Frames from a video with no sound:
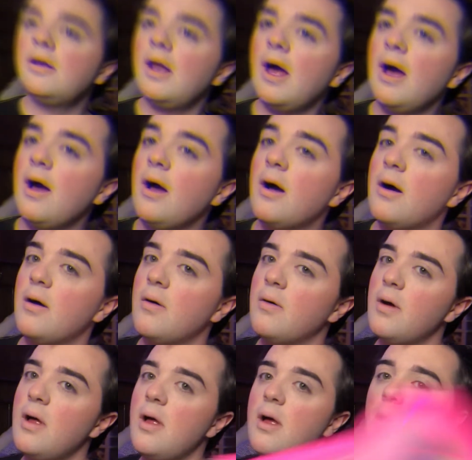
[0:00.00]

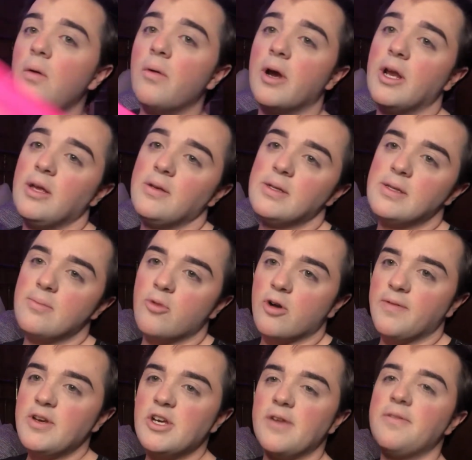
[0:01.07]
Now, we're going to use the
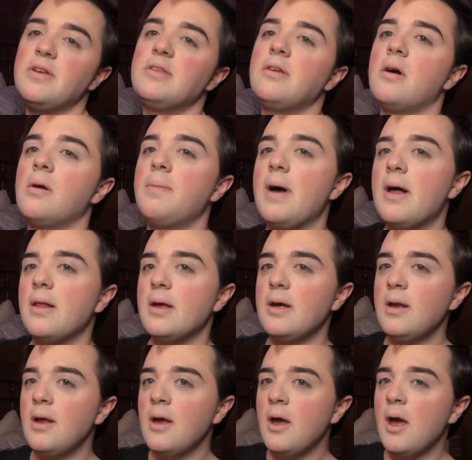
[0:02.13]
Morphe Jeffree Star
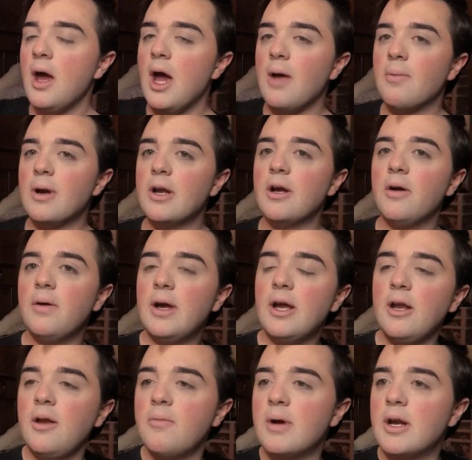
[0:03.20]
palette, and we're going to go
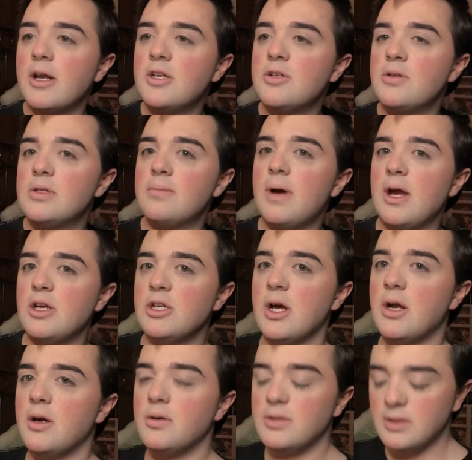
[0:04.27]
in and we're going to do some eyeshadow.